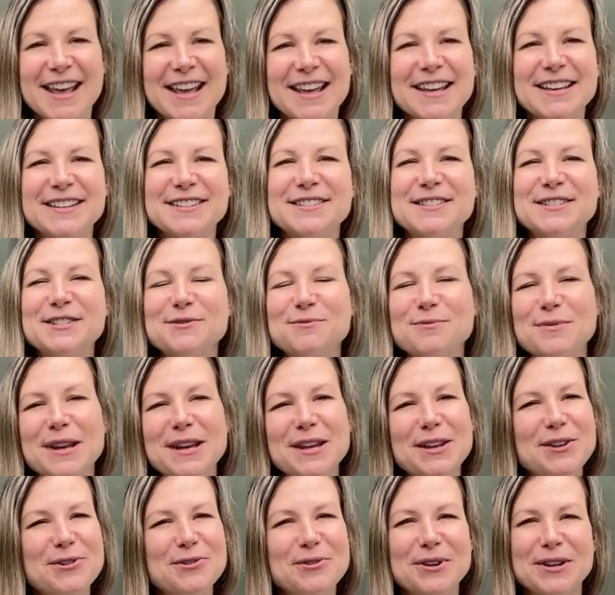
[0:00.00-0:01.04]
is to
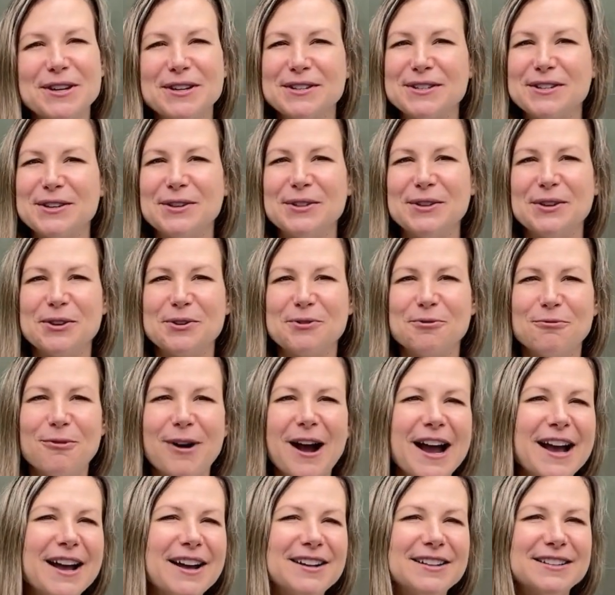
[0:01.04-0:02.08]
make yours look
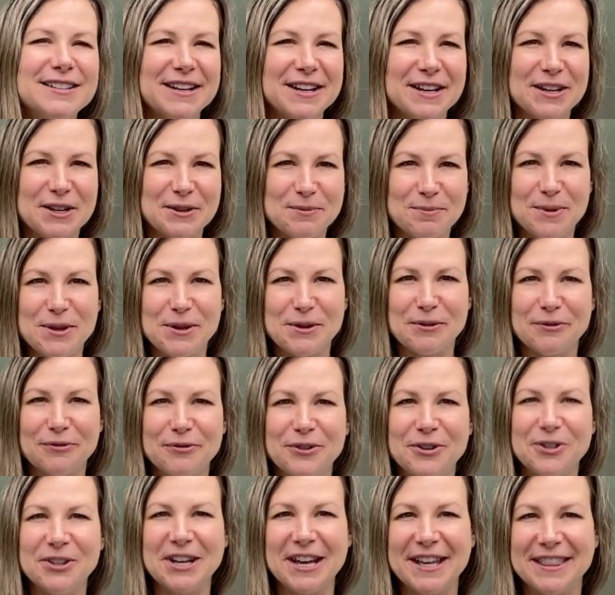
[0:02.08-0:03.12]
wild and
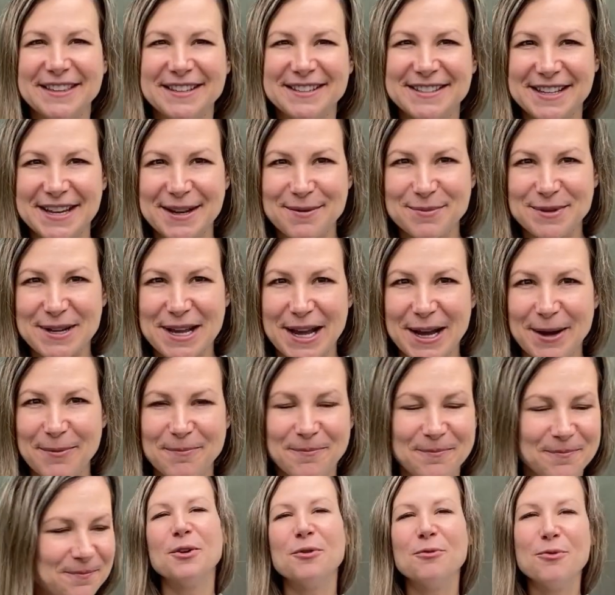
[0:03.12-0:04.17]
beautiful at the same time.